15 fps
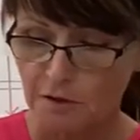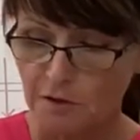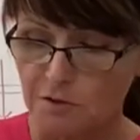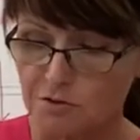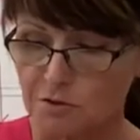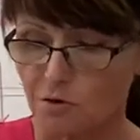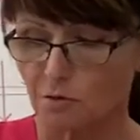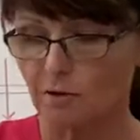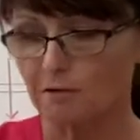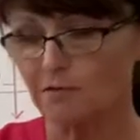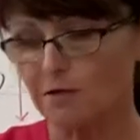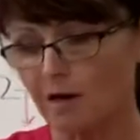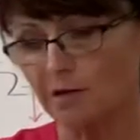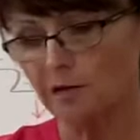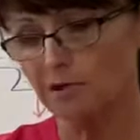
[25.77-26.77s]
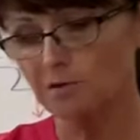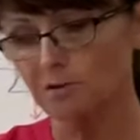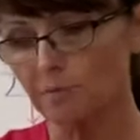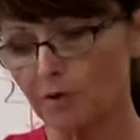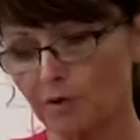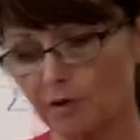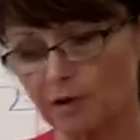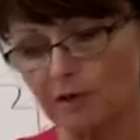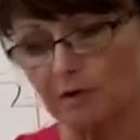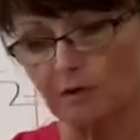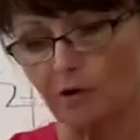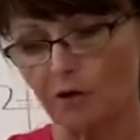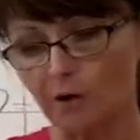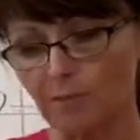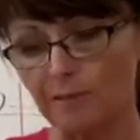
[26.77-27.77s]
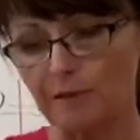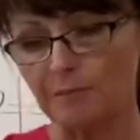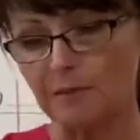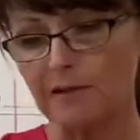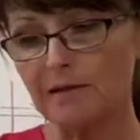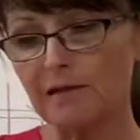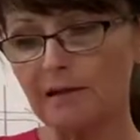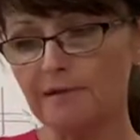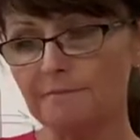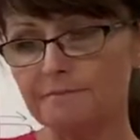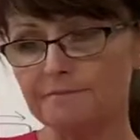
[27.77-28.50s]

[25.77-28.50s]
So we've got our tuberculin or our PPD.